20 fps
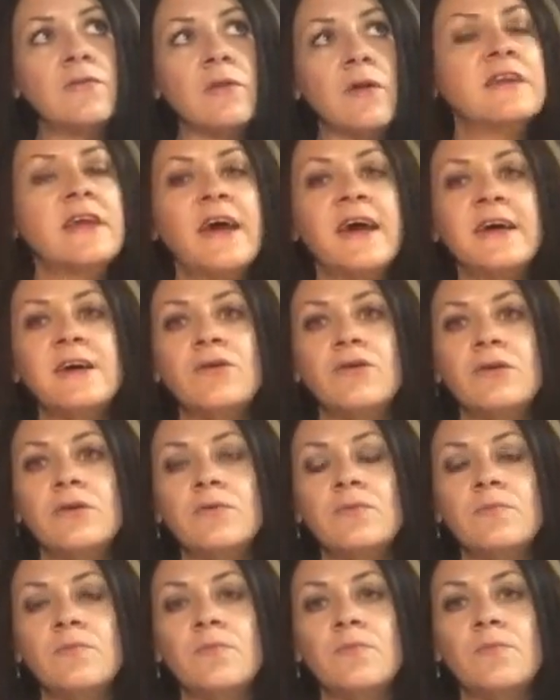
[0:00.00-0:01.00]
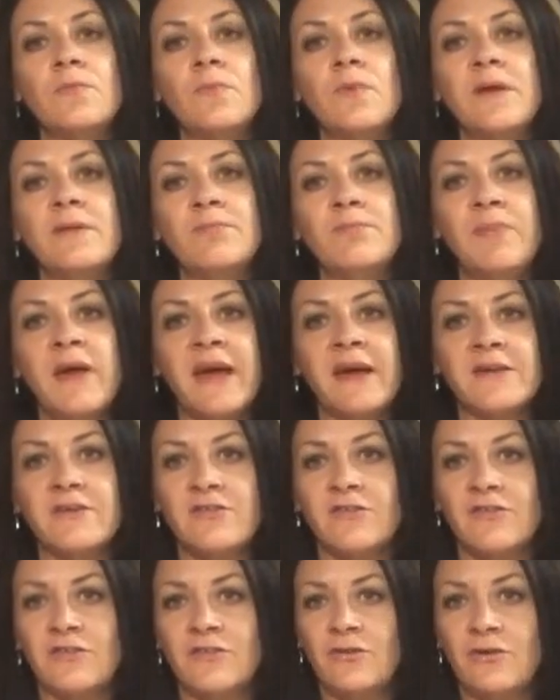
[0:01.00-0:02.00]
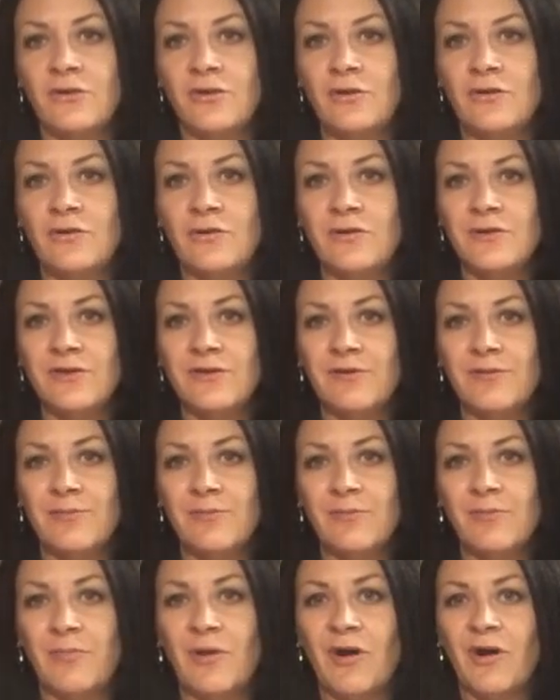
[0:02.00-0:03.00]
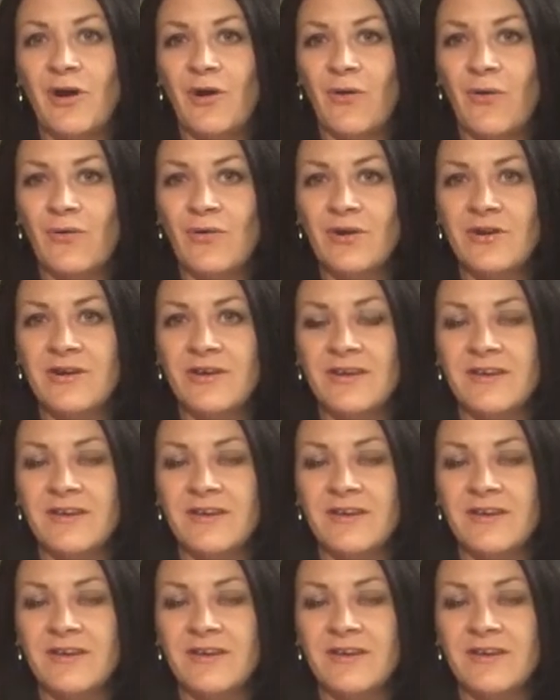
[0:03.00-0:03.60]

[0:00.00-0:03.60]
Today I went back to my old